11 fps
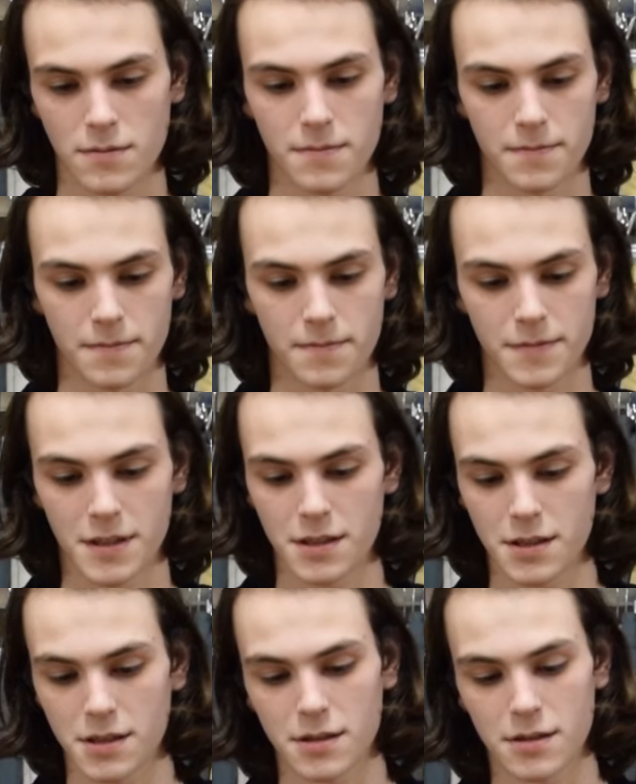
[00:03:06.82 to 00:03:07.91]

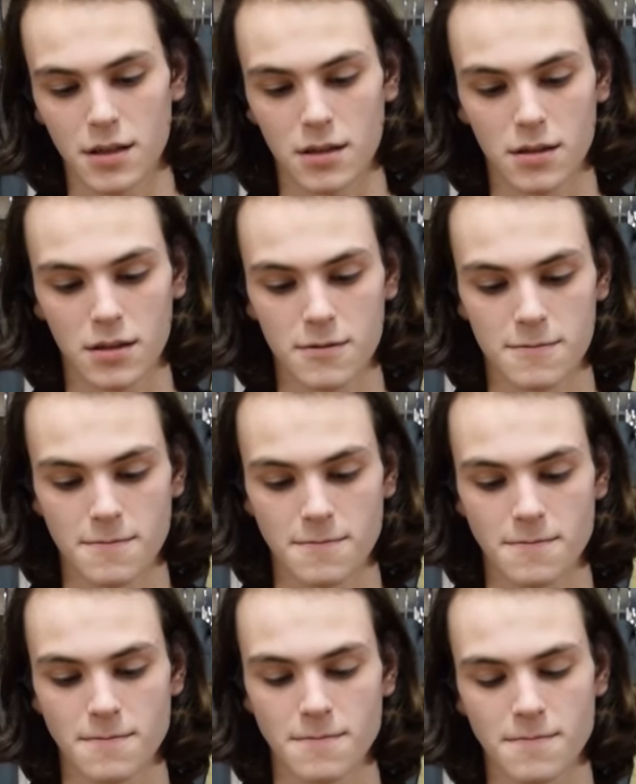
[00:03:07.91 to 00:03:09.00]
this is stuck.
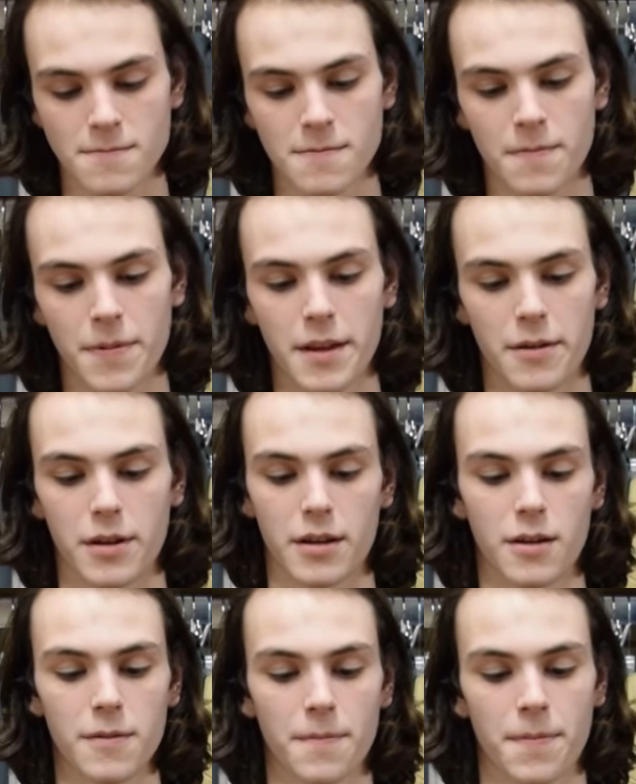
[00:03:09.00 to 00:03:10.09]
There we
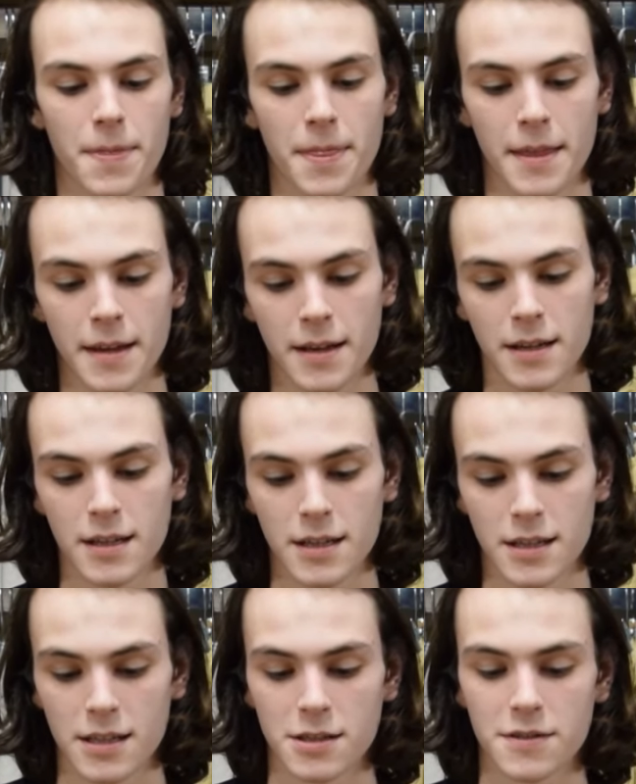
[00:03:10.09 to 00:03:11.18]
go.
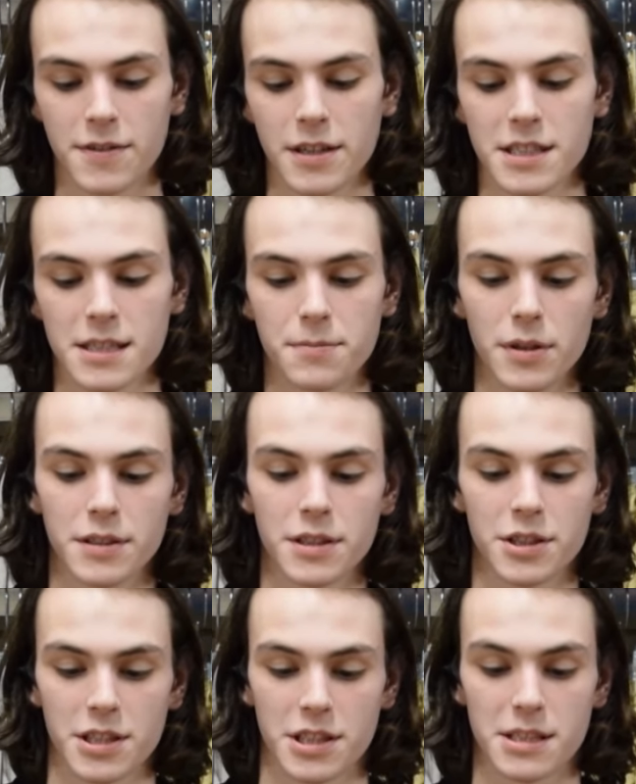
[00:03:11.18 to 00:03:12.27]
So it's very simple to
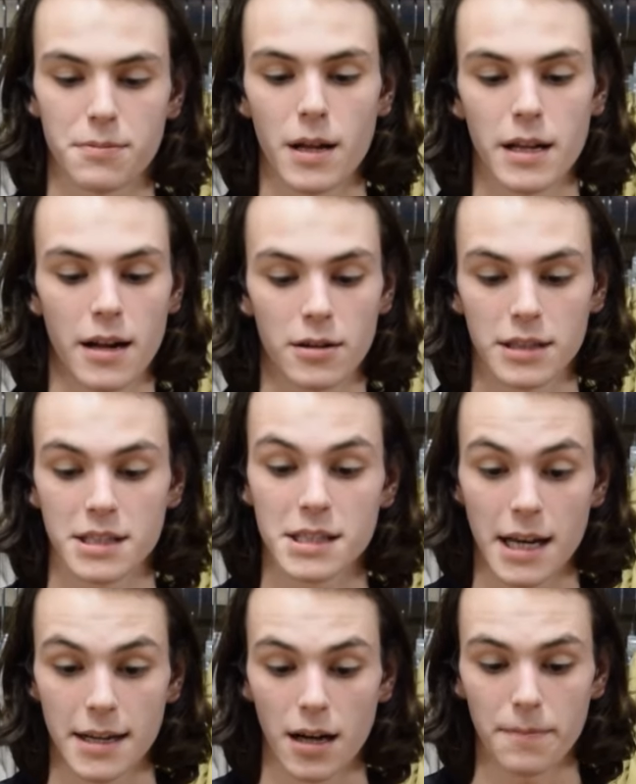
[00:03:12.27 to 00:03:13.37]
just spread it out and
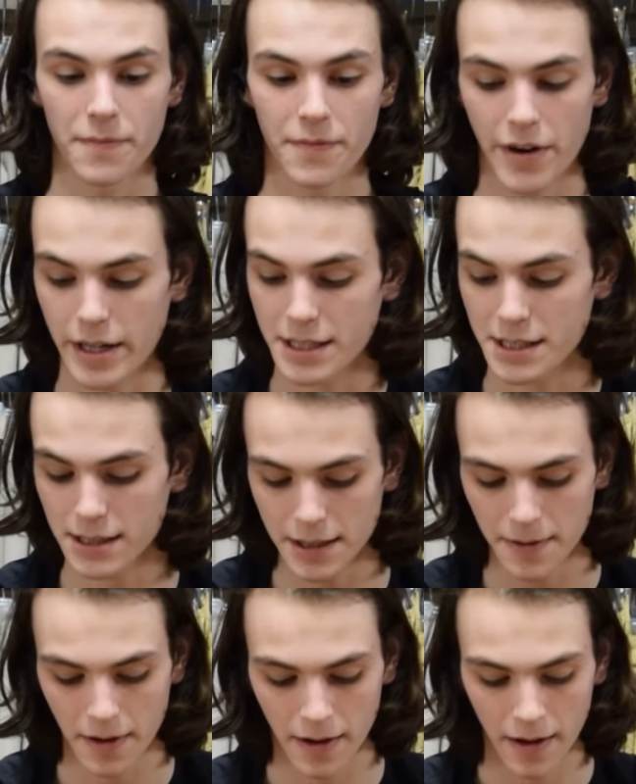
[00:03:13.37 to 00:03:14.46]
set up very easily.
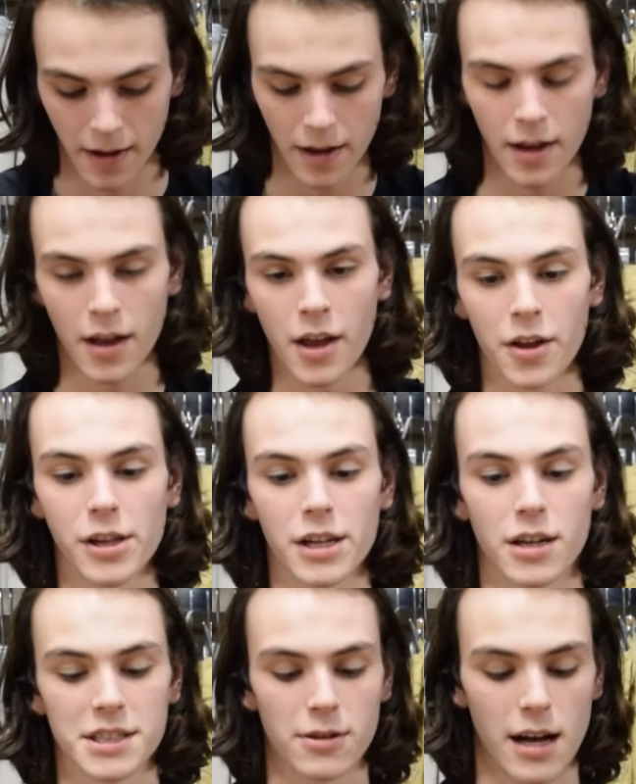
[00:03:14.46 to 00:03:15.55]
You then
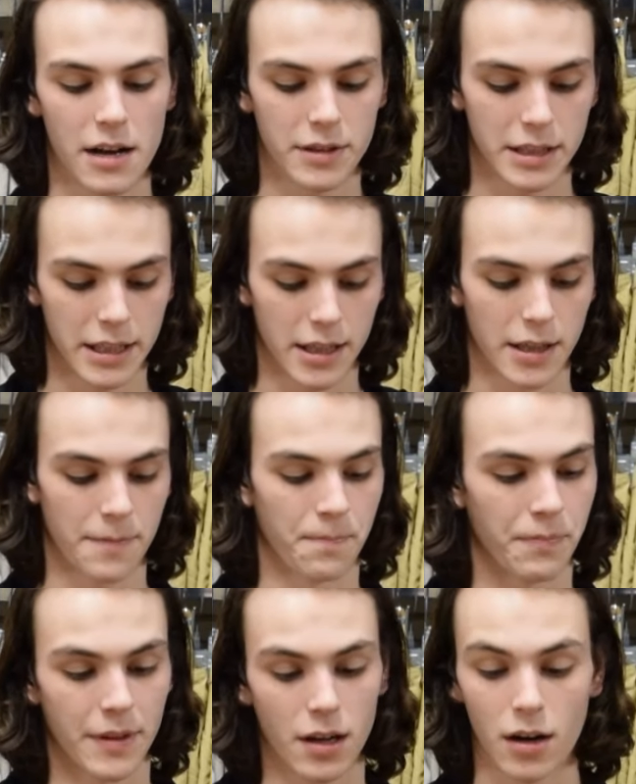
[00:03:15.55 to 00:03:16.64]
also have in here
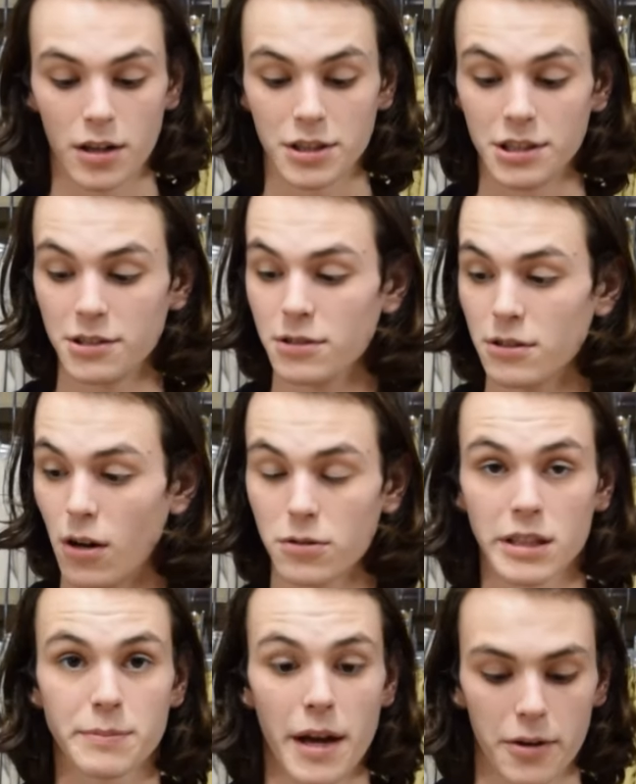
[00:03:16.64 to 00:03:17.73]
our
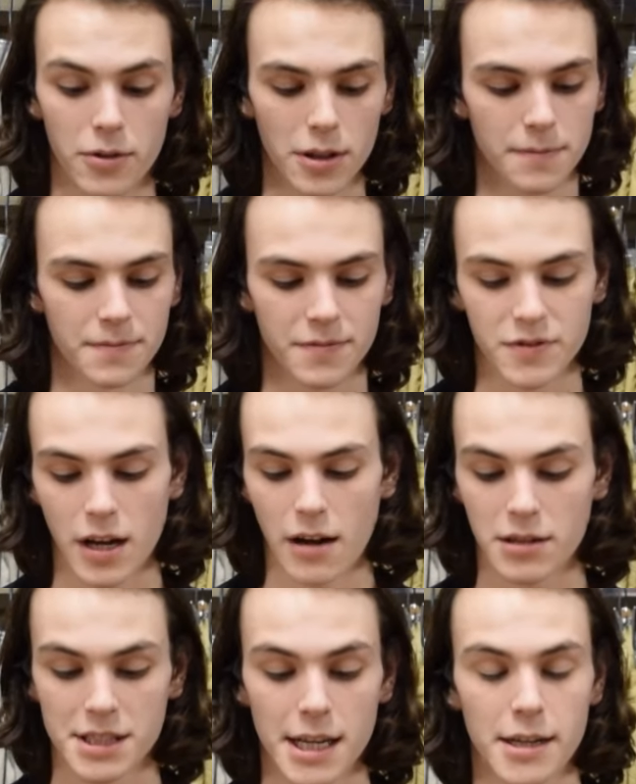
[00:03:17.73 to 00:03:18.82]
owner's manual for how
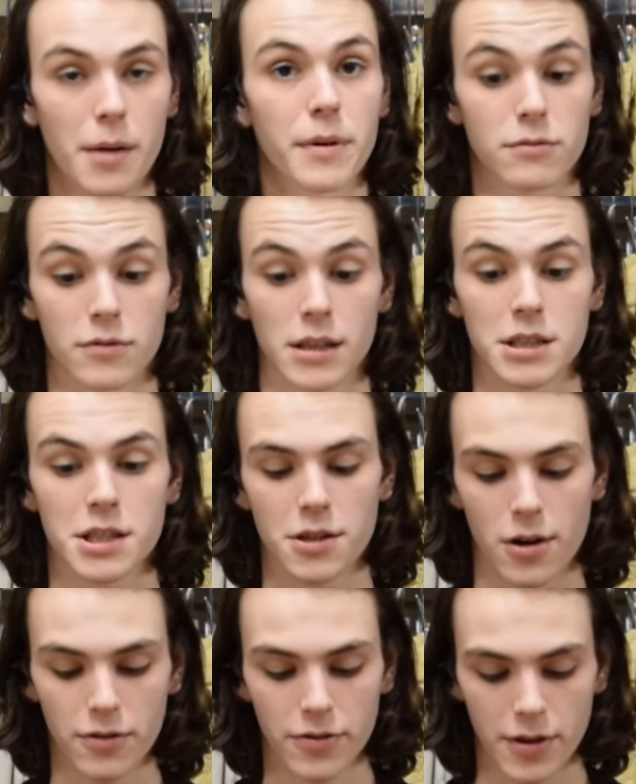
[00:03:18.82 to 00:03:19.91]
to set up and run the
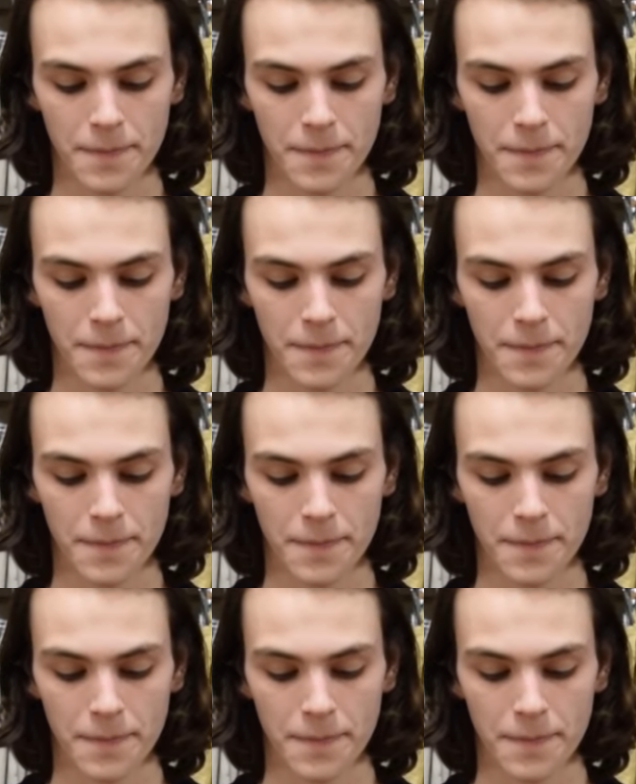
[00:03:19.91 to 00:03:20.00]
stove,